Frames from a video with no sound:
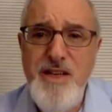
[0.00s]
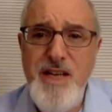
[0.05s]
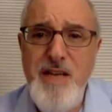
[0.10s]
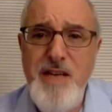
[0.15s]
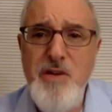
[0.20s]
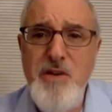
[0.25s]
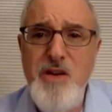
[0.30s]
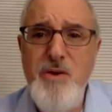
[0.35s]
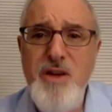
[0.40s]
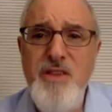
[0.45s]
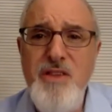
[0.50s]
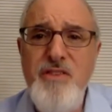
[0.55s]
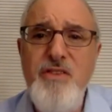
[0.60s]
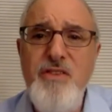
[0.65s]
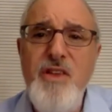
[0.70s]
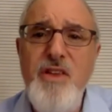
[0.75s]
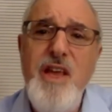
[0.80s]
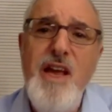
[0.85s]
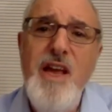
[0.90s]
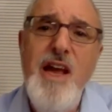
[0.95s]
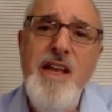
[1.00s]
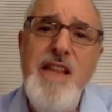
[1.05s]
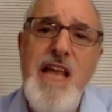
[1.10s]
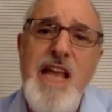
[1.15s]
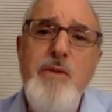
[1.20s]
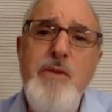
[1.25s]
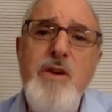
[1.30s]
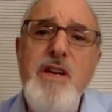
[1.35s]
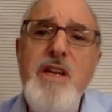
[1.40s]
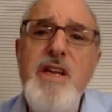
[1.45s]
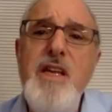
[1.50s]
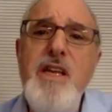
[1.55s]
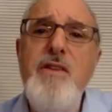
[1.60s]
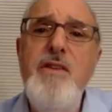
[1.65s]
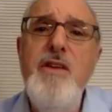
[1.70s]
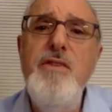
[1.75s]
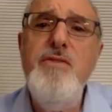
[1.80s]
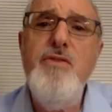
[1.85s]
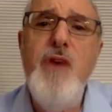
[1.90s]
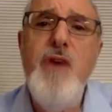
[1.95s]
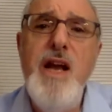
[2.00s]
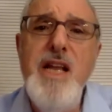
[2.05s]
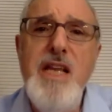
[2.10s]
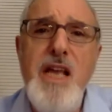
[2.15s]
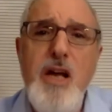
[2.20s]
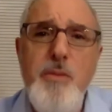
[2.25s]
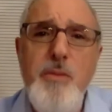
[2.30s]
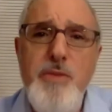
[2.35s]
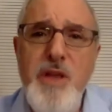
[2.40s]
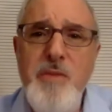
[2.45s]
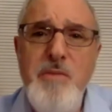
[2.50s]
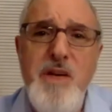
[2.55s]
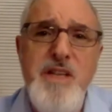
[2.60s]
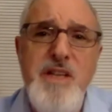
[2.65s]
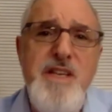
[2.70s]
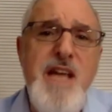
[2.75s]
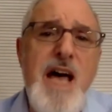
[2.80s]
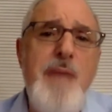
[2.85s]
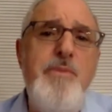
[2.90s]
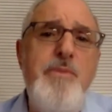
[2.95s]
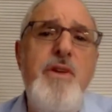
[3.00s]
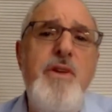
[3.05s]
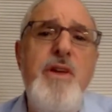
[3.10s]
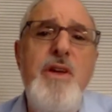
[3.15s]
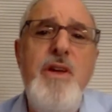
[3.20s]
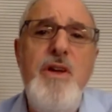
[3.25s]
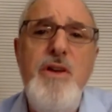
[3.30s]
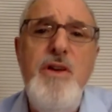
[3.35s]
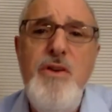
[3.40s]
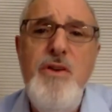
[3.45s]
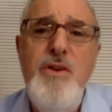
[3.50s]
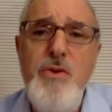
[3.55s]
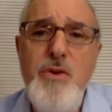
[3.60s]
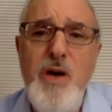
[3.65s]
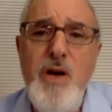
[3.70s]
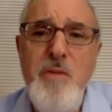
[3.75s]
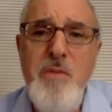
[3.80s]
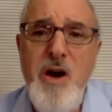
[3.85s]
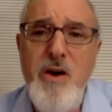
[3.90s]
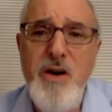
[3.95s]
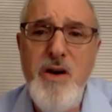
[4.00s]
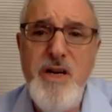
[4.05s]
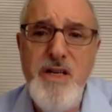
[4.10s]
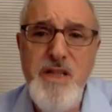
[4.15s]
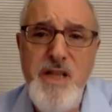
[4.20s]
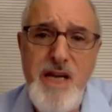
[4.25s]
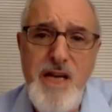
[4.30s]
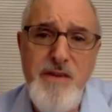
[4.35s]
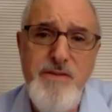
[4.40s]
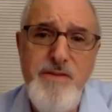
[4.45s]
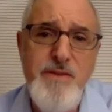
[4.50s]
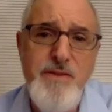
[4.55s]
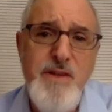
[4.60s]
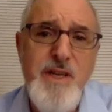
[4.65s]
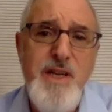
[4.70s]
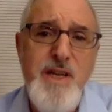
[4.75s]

immigrants and they would try to help them adapt to American life.